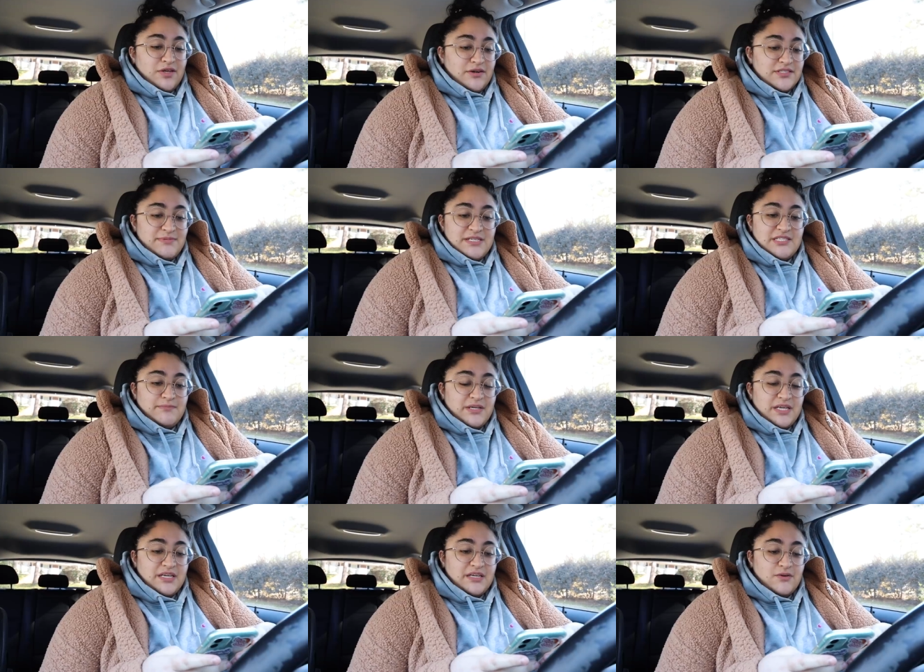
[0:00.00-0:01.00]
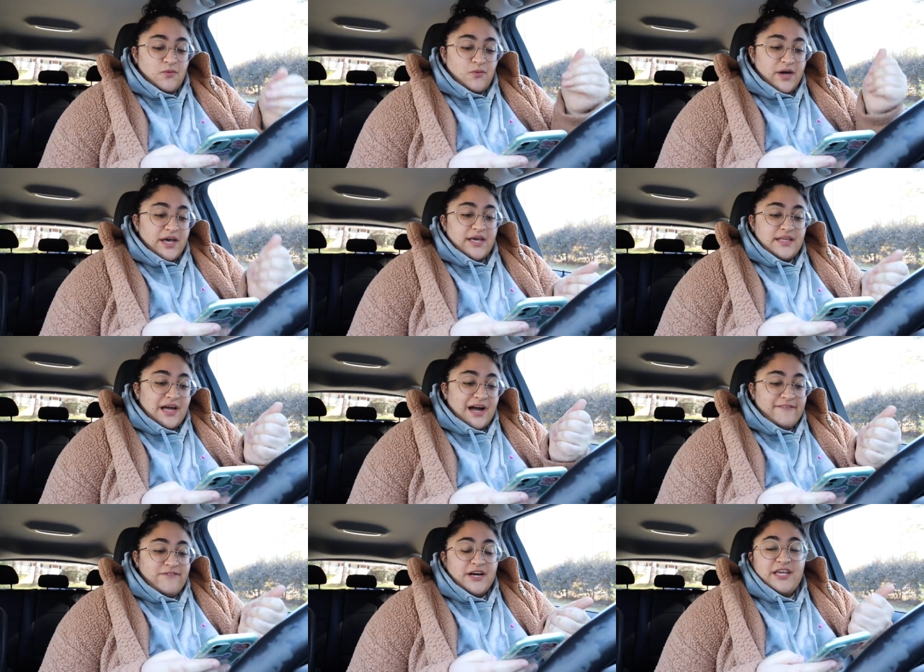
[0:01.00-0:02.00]
know it's meant to be when
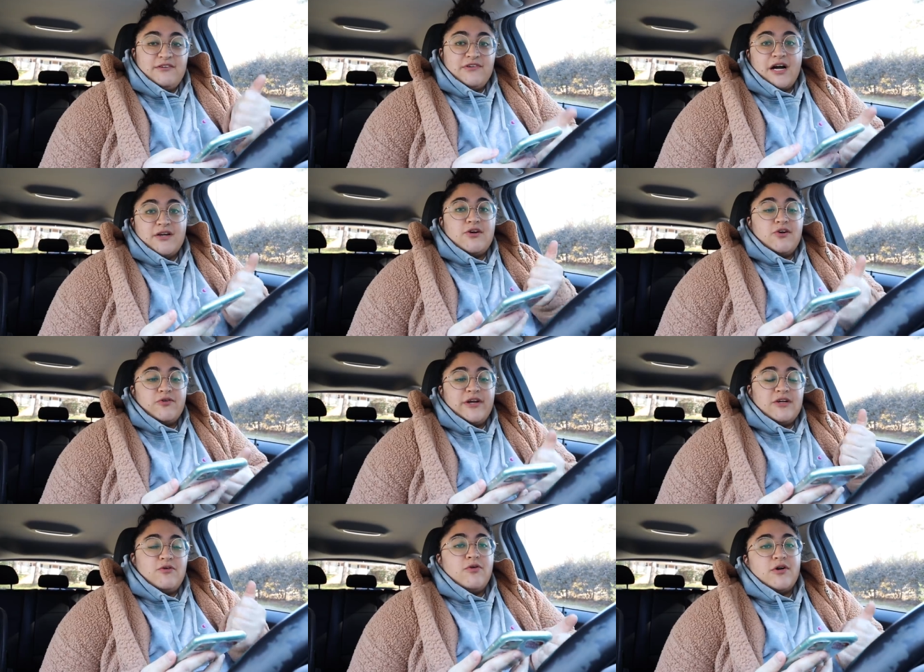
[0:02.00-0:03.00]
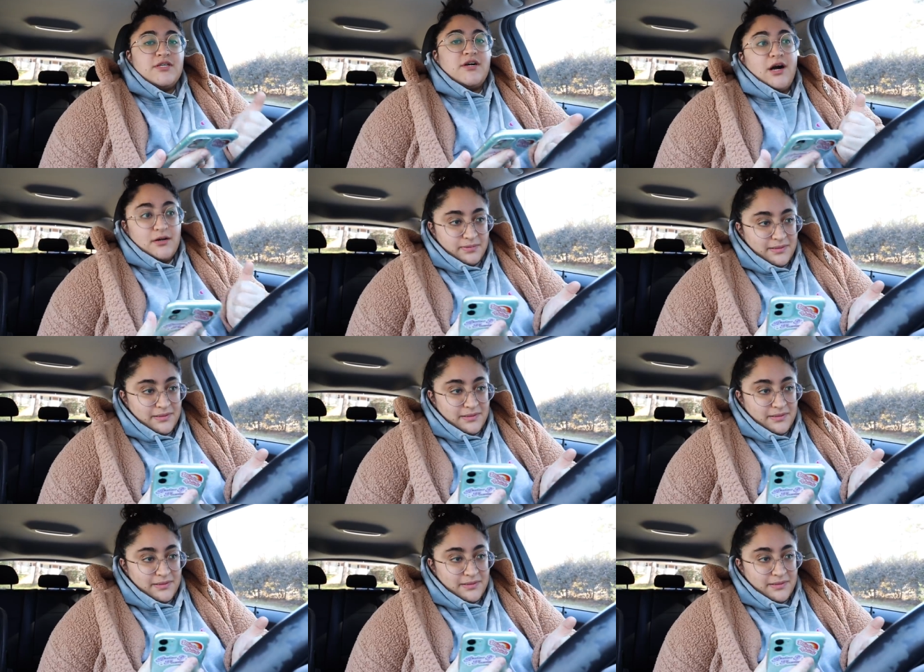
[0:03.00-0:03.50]
I fucking found a Korean corn dog